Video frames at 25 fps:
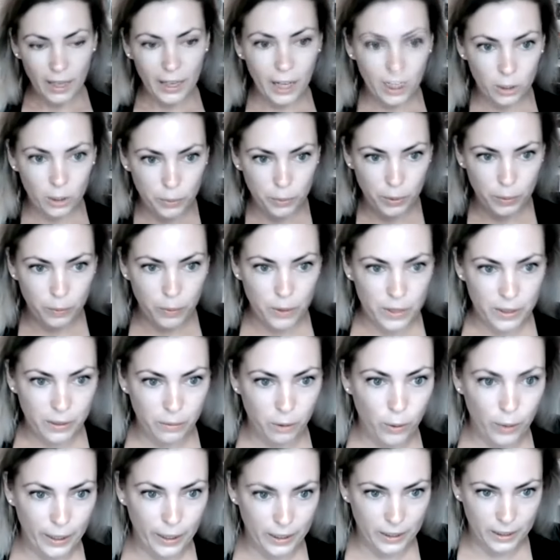help you put them
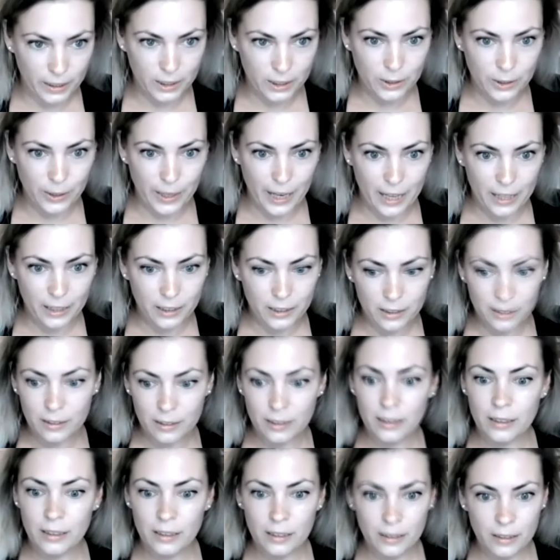quickly together,
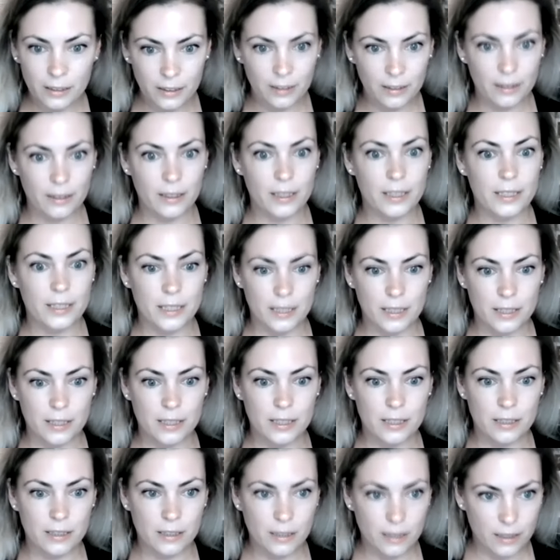this
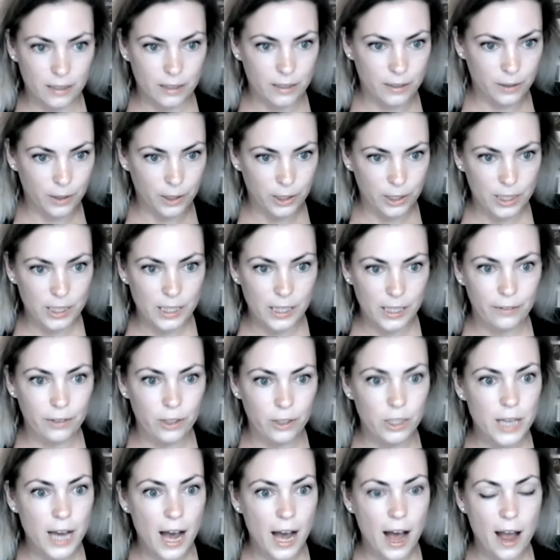is going to save
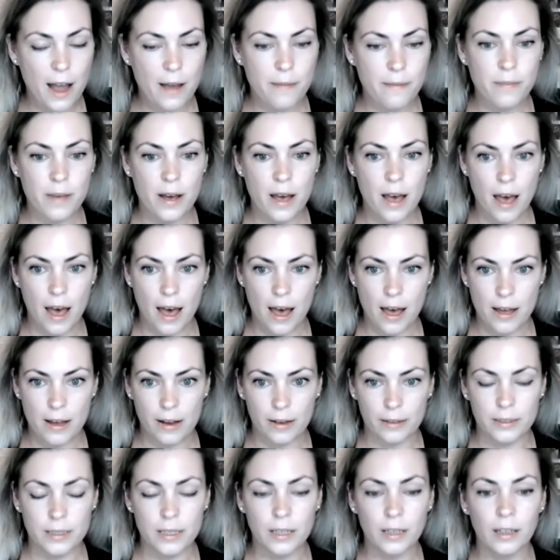you time,
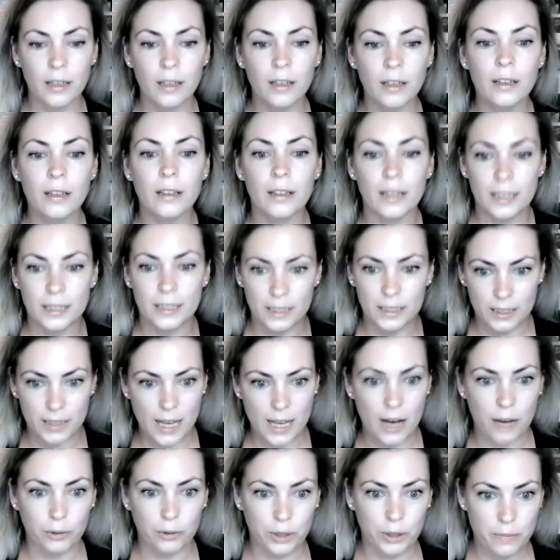and this is
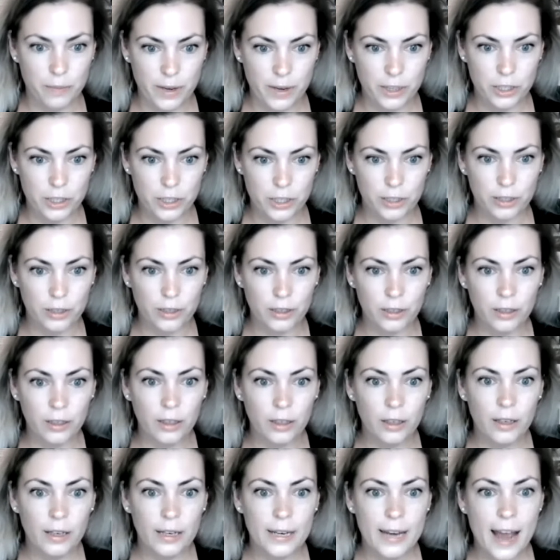automation.
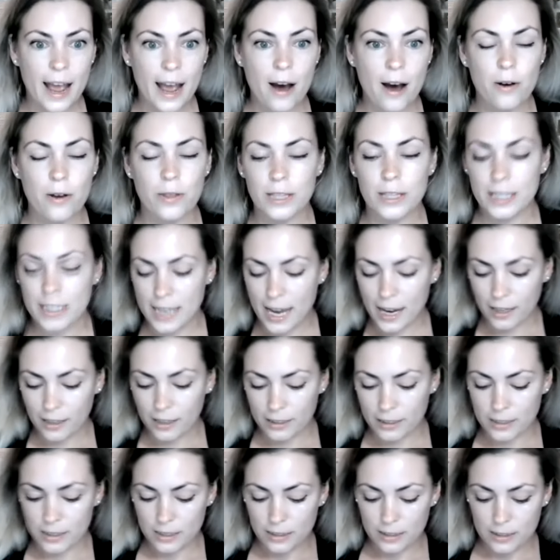Now,
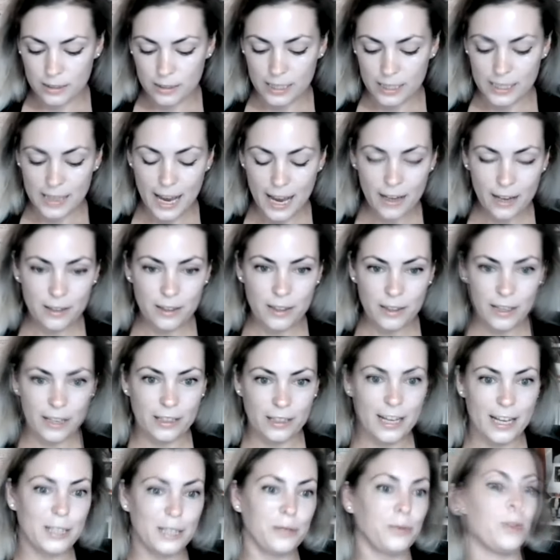the second thing,
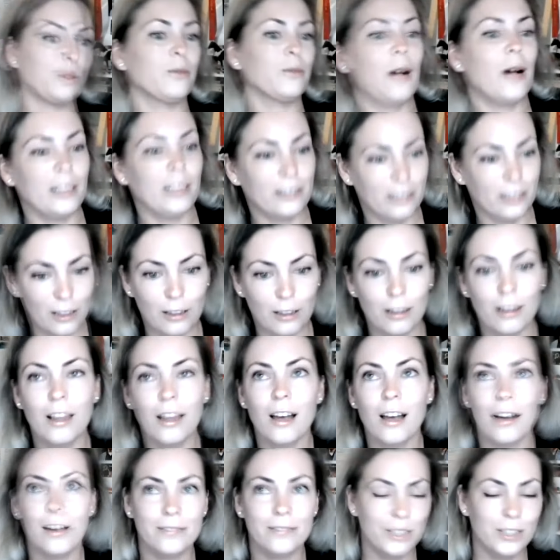that's what Walter
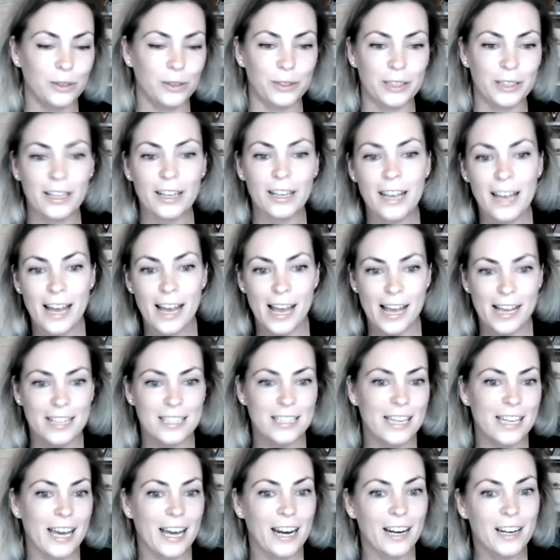loves doing, is
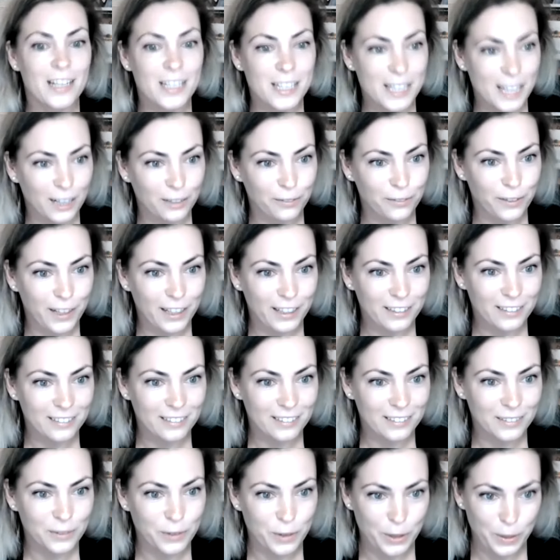getting a selfie
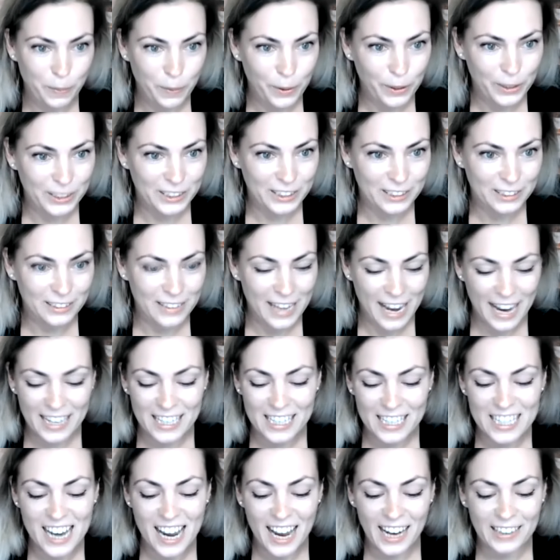with a person
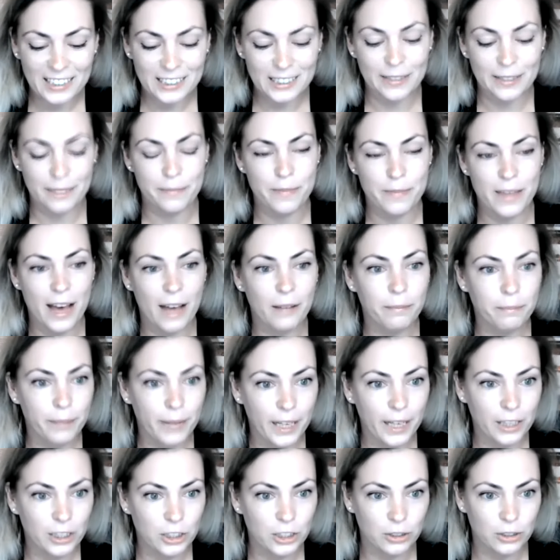and text them that
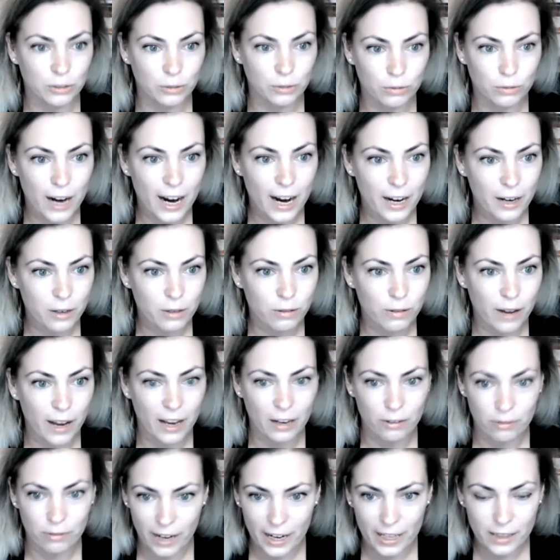picture right away,
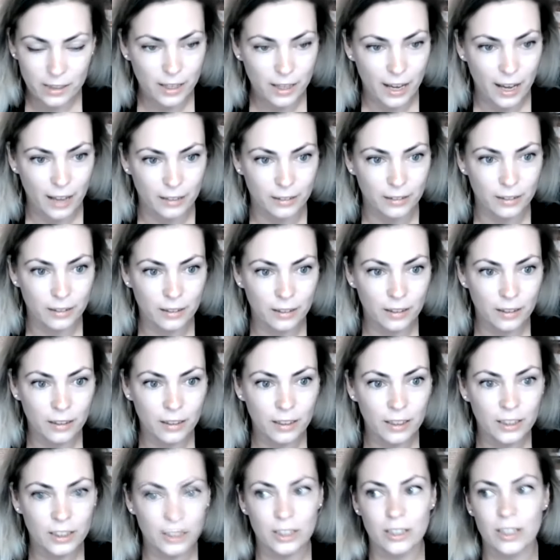right then.
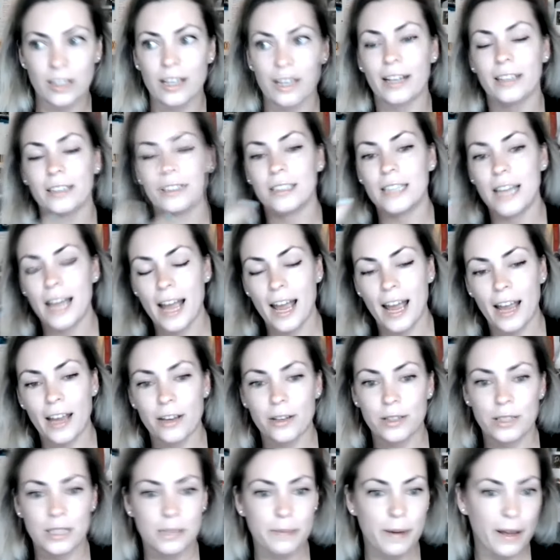So the next day, you
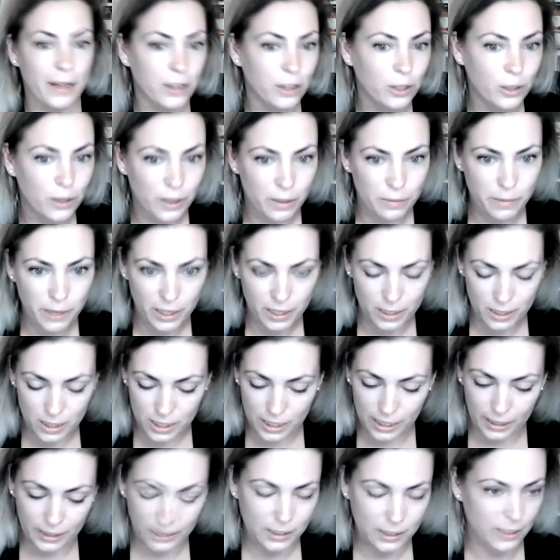can spend 30 minutes
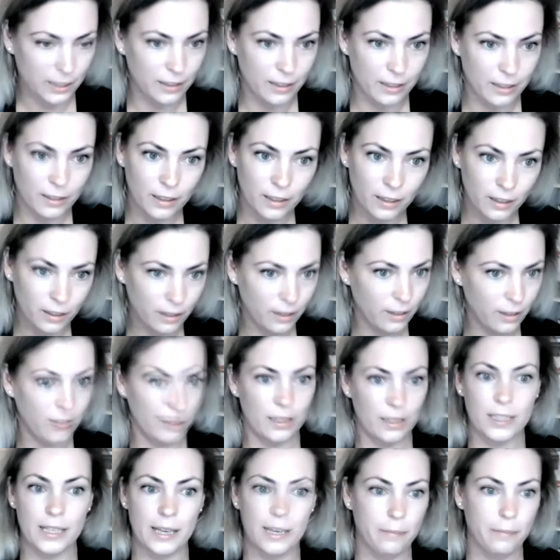texting
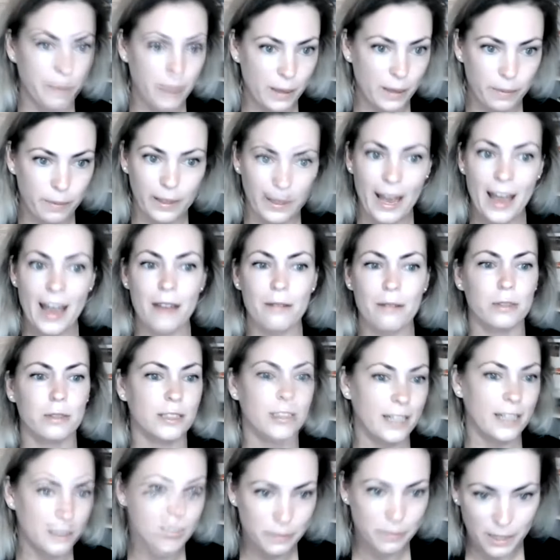the same people. Hey, it was
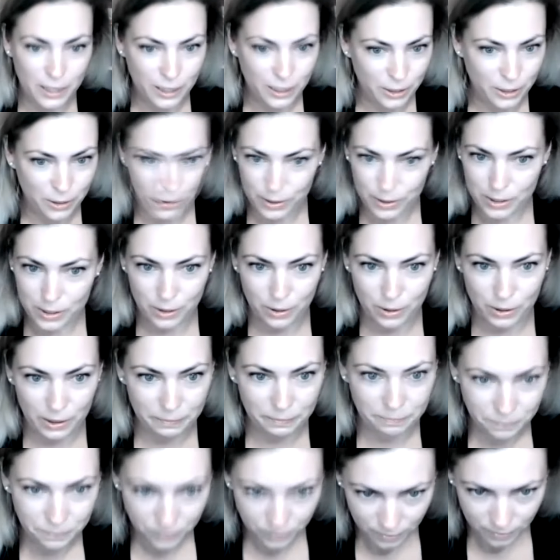nice meeting you, and so
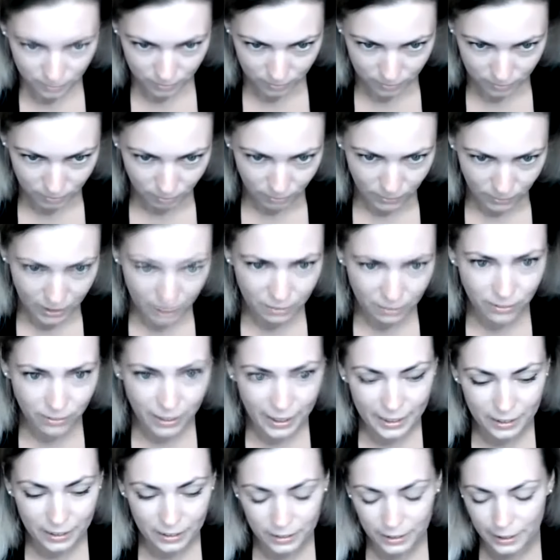on. And
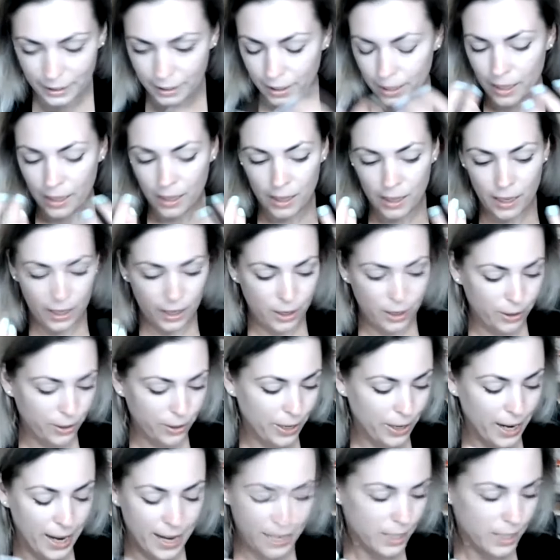finally, you know, you
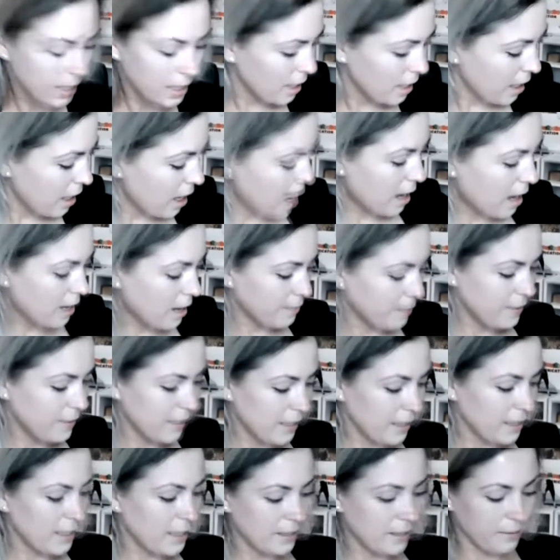guys have
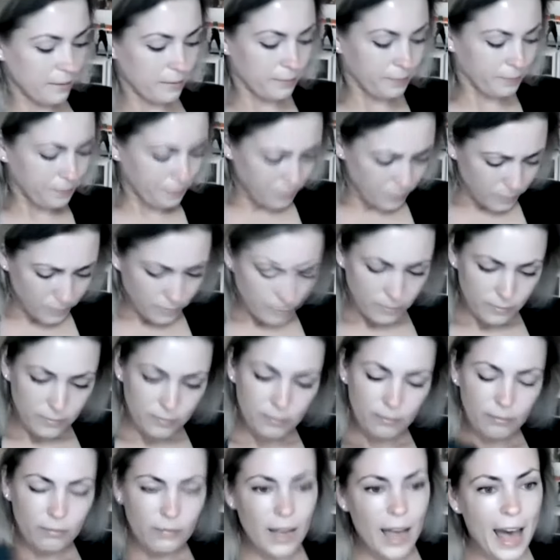seen some
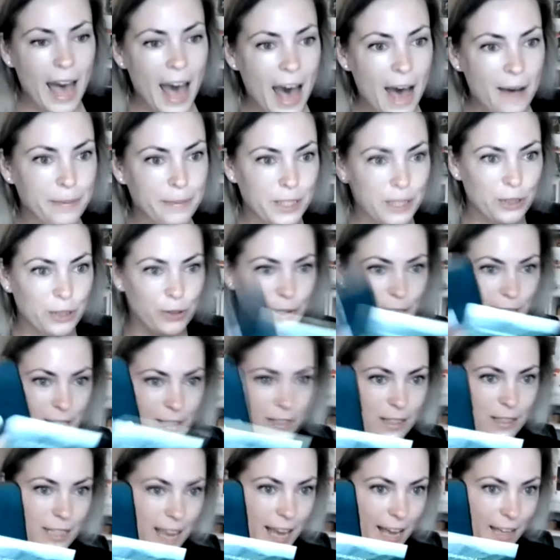apps. You
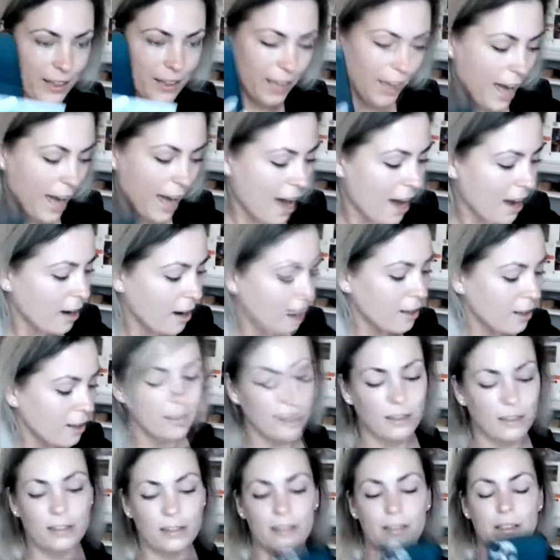can scan the card.
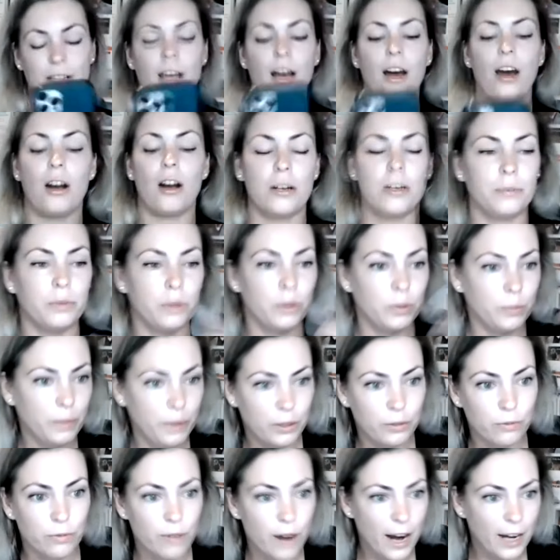The card will
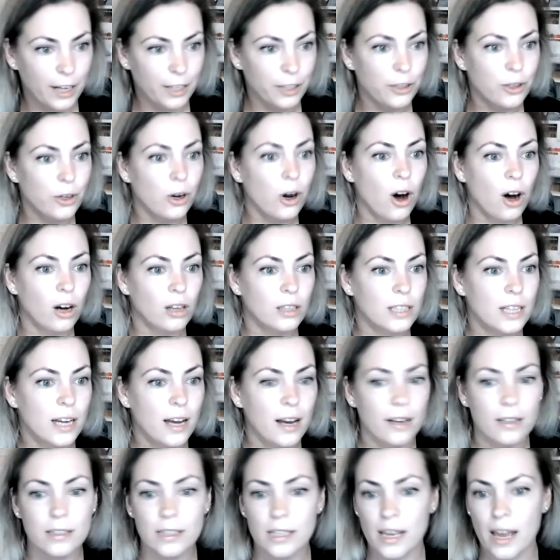be right in your
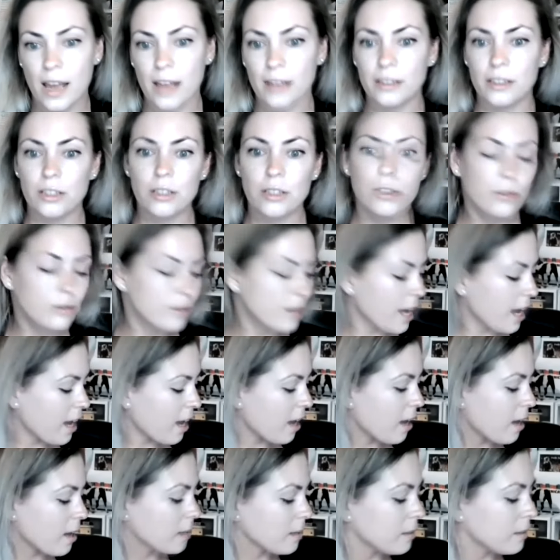contacts, and you
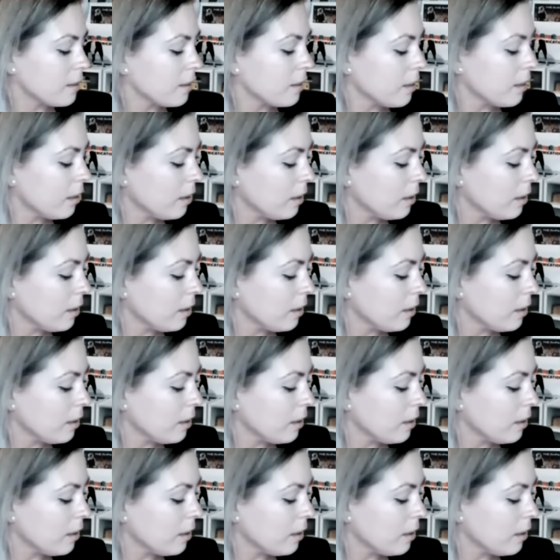can